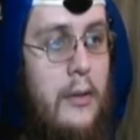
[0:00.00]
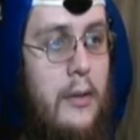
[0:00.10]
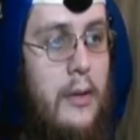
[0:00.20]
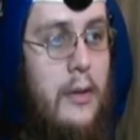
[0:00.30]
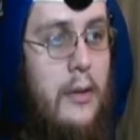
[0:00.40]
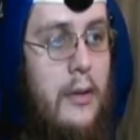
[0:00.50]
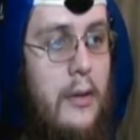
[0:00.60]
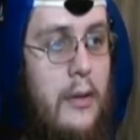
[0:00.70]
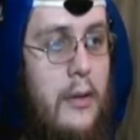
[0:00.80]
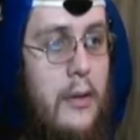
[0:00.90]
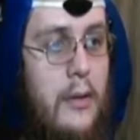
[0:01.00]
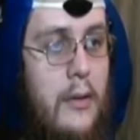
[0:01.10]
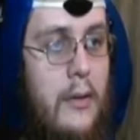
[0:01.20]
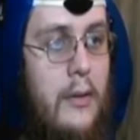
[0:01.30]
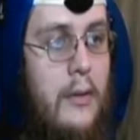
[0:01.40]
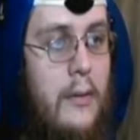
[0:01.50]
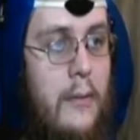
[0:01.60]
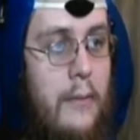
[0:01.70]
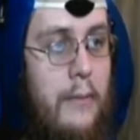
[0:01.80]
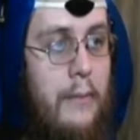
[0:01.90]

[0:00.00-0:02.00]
Nothing is said.